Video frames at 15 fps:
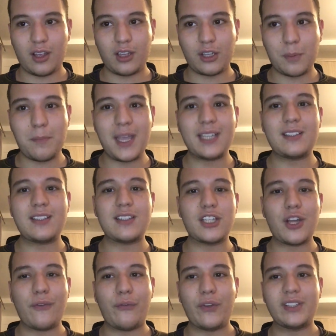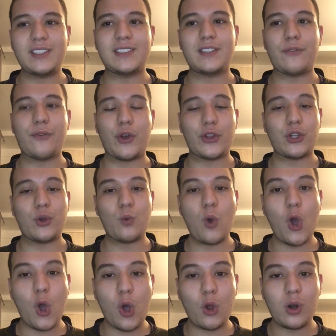committed an offense for the
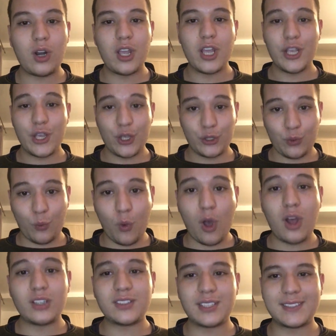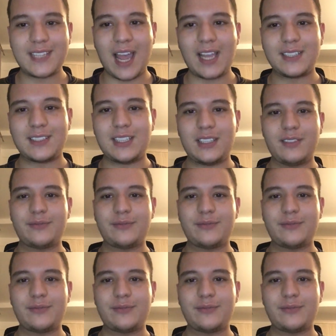whole society.